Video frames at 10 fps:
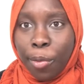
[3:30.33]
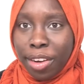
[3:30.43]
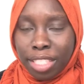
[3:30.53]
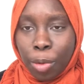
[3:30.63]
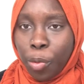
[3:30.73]
with
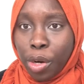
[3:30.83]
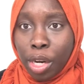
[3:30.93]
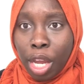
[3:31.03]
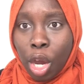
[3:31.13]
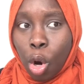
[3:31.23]
someone
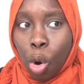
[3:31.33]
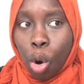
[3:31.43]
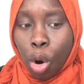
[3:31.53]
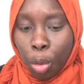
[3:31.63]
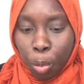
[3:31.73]

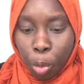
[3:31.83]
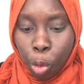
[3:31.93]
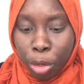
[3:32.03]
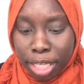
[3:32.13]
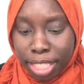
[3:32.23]
who
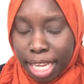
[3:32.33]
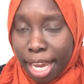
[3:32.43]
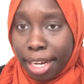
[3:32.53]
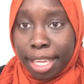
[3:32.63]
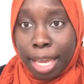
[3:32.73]
does
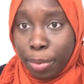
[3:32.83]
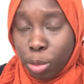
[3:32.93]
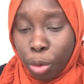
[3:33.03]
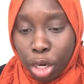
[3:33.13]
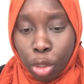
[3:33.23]
not keep his word.